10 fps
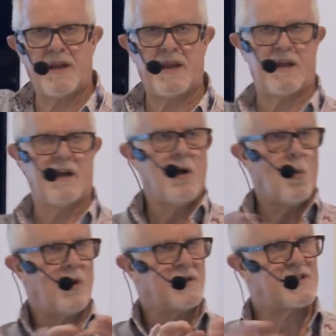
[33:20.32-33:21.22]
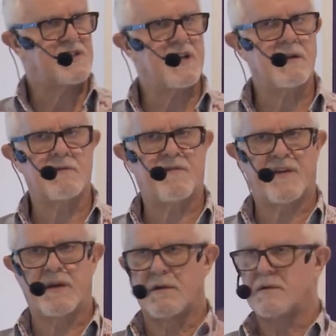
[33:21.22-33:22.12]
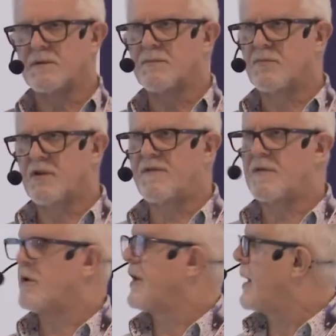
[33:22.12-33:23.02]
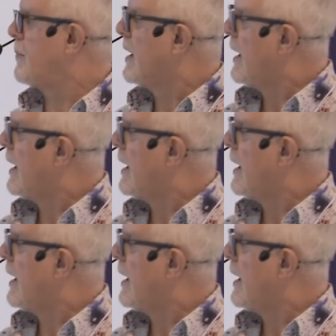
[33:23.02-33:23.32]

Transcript: in here, one single field, put your full name,